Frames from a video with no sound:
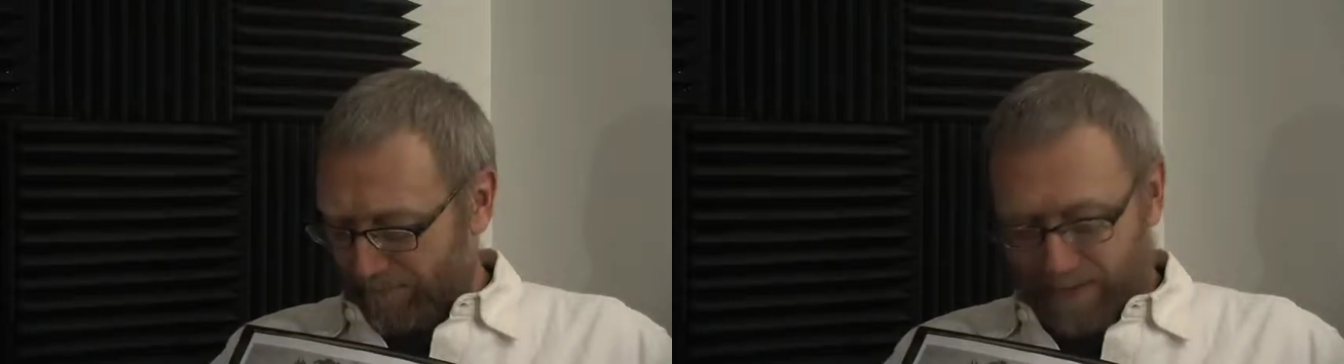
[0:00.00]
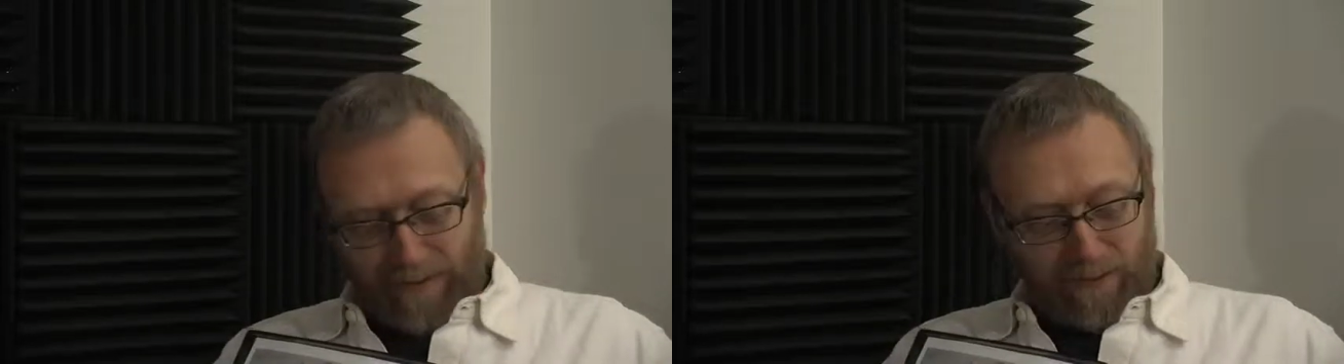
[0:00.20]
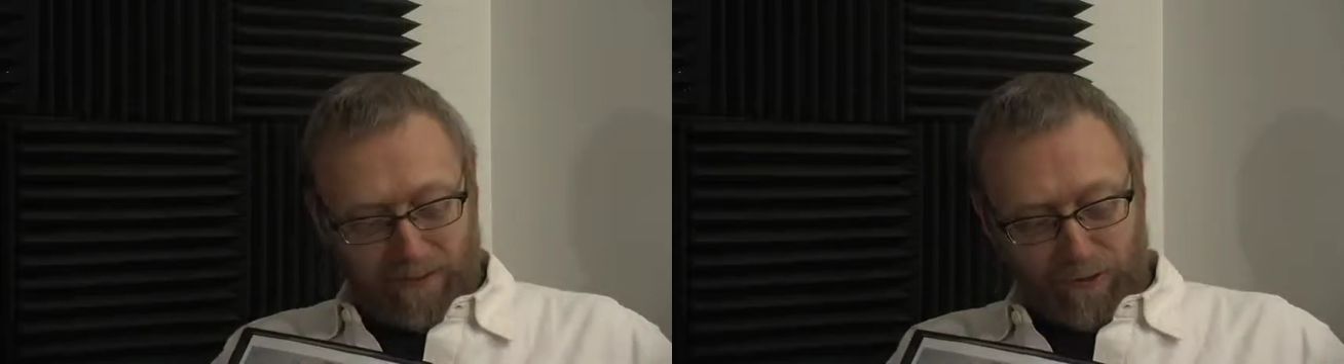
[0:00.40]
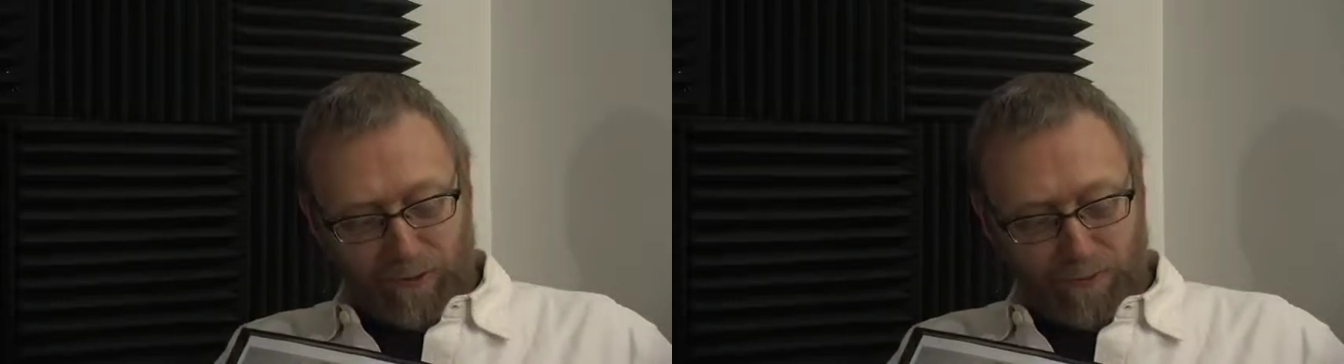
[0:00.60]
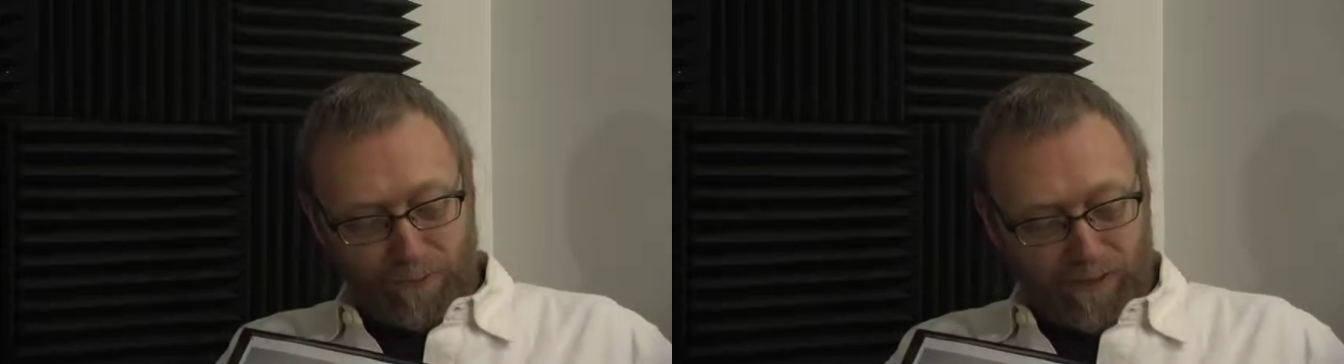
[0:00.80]
these are
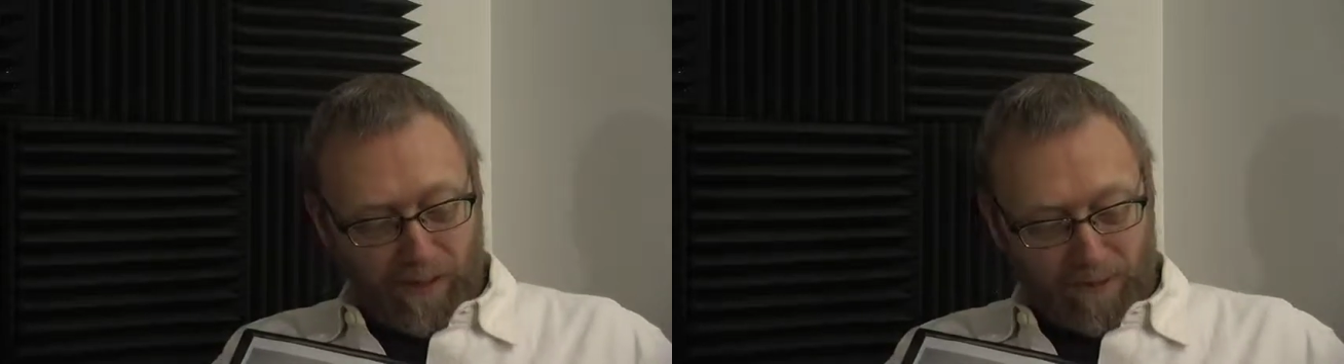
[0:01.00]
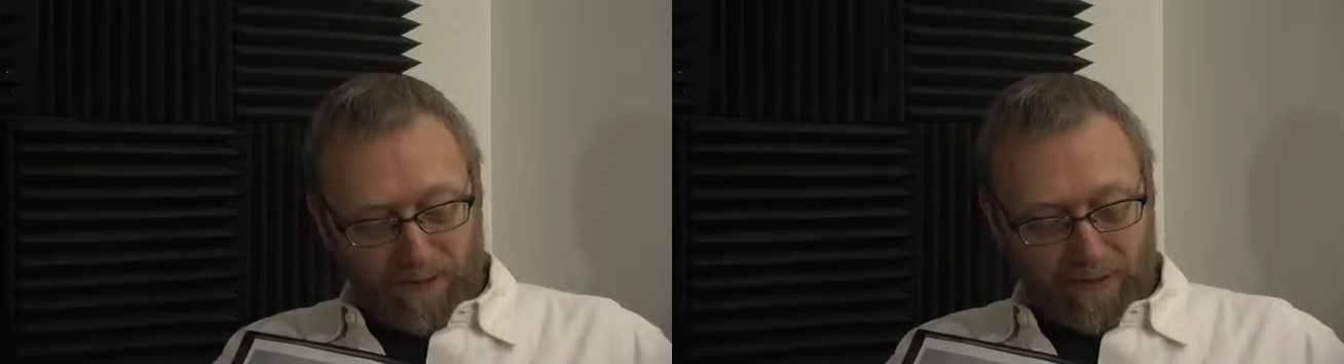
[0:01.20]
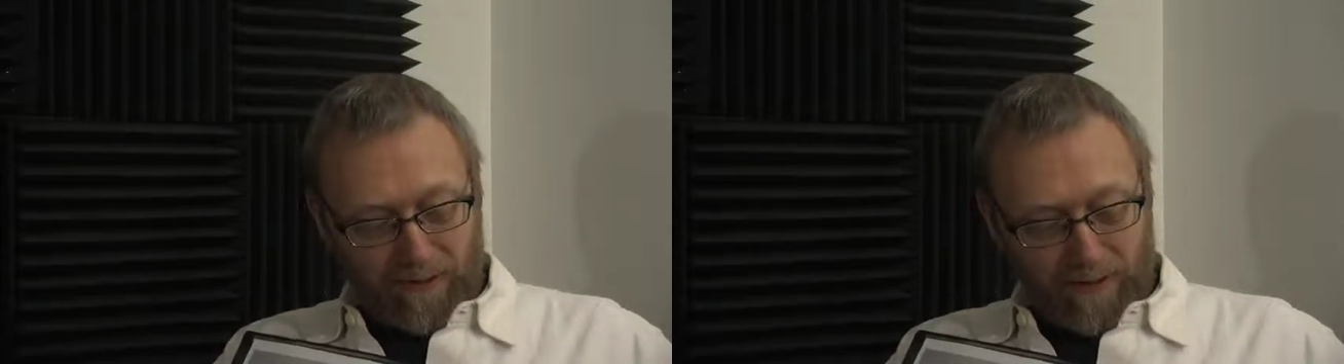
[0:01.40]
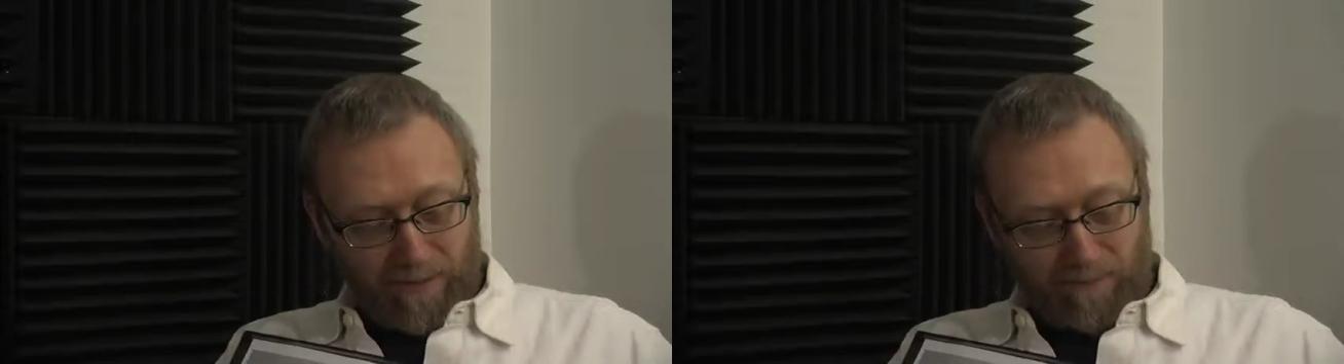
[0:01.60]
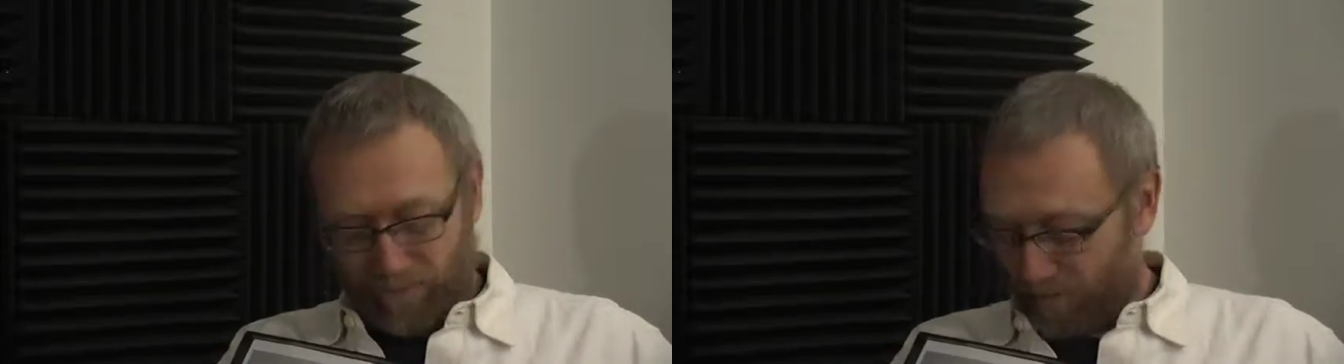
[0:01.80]
two steps in the
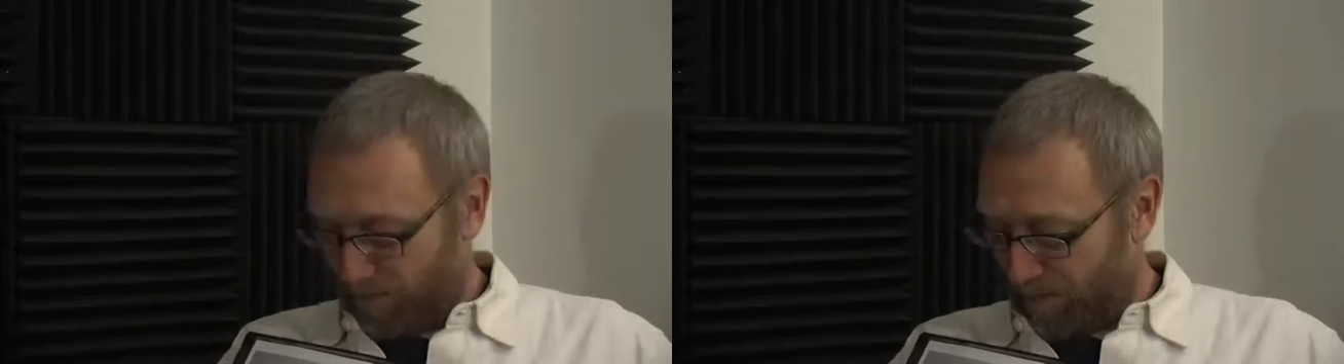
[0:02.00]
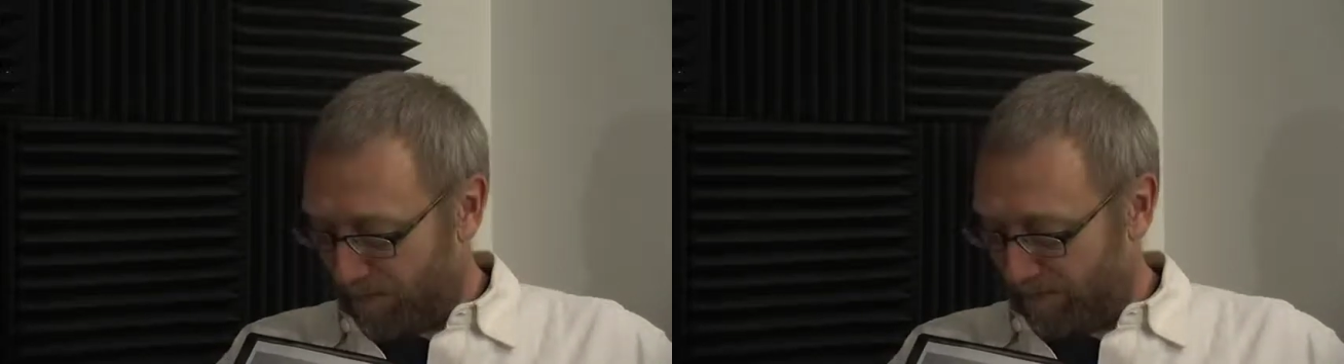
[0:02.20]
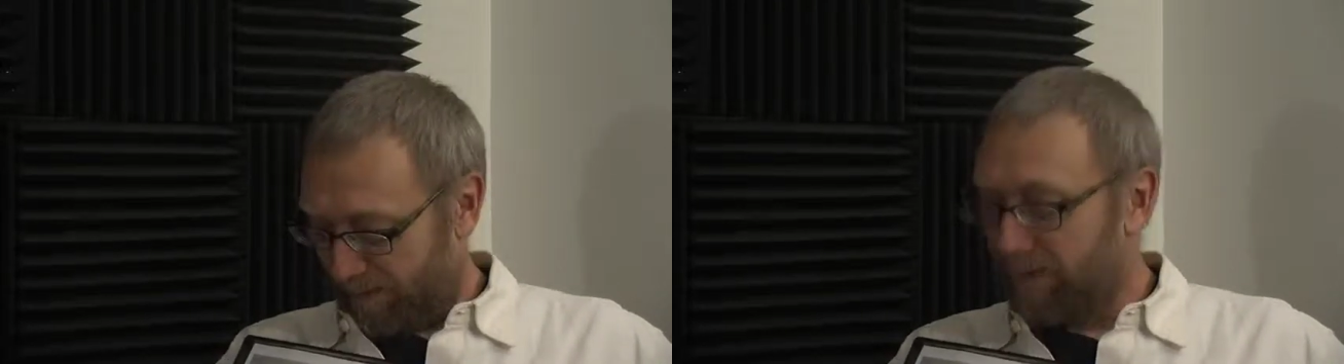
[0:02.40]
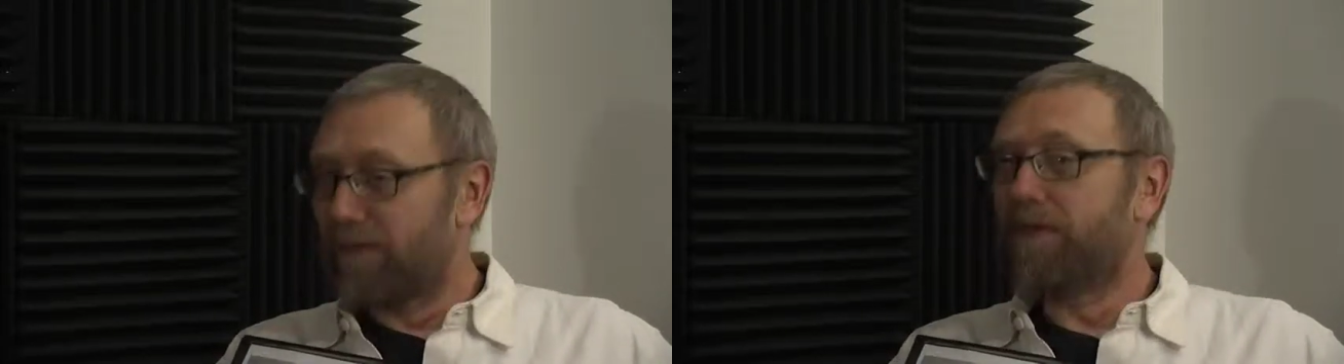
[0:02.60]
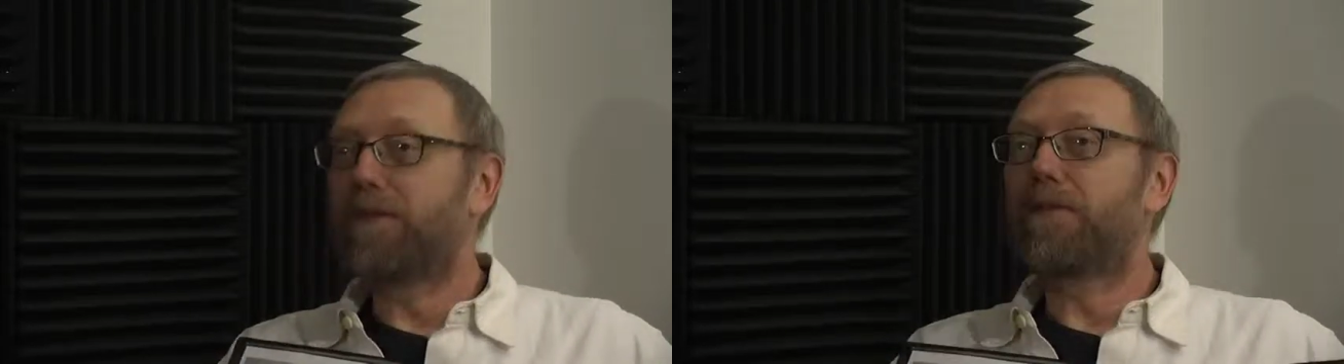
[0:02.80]
same one,
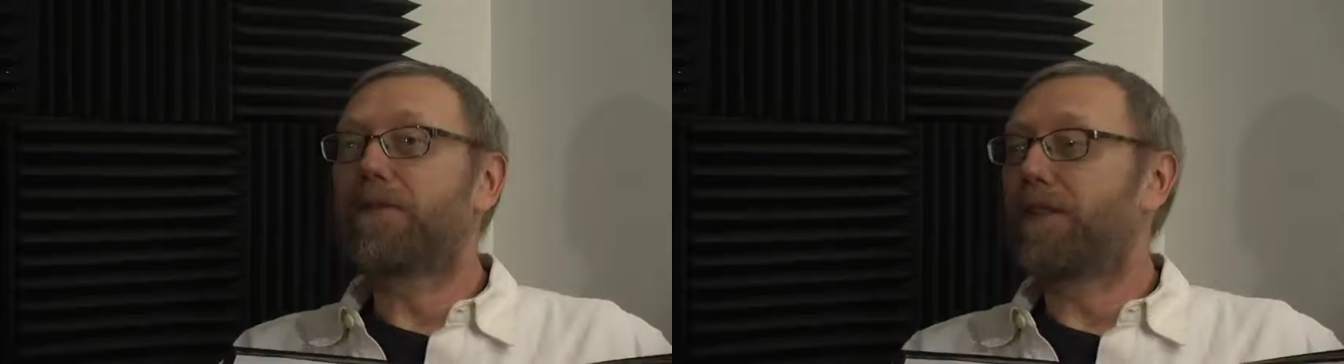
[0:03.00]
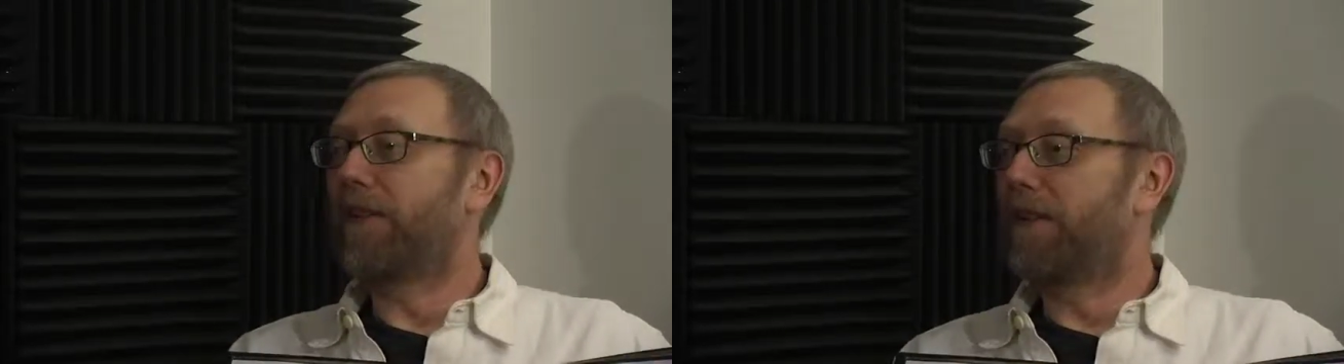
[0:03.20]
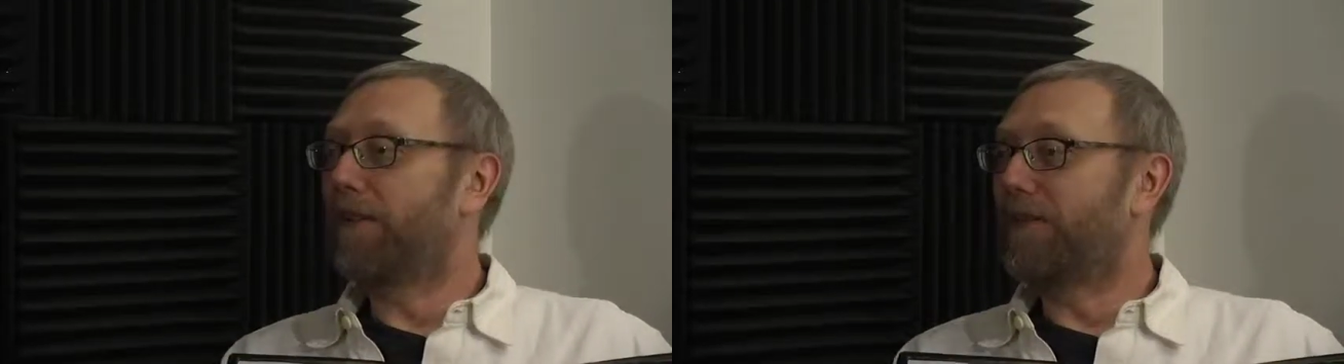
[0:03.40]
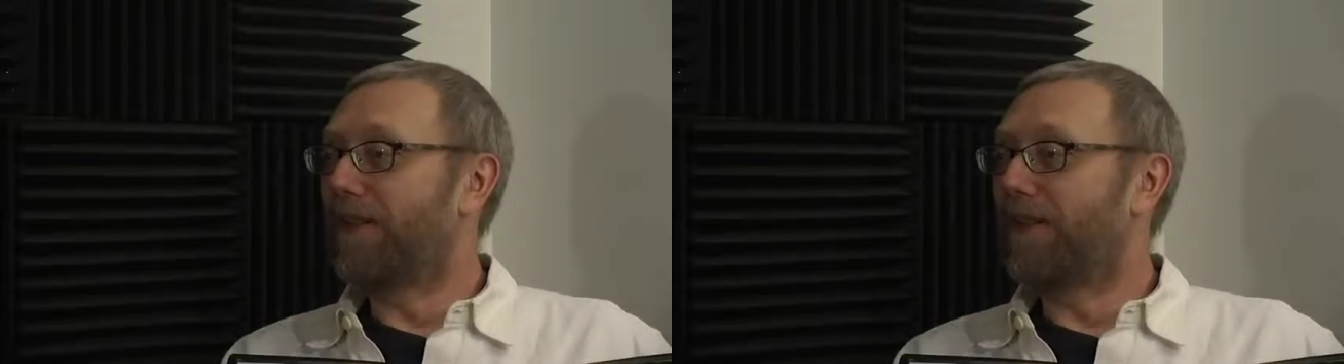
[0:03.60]
where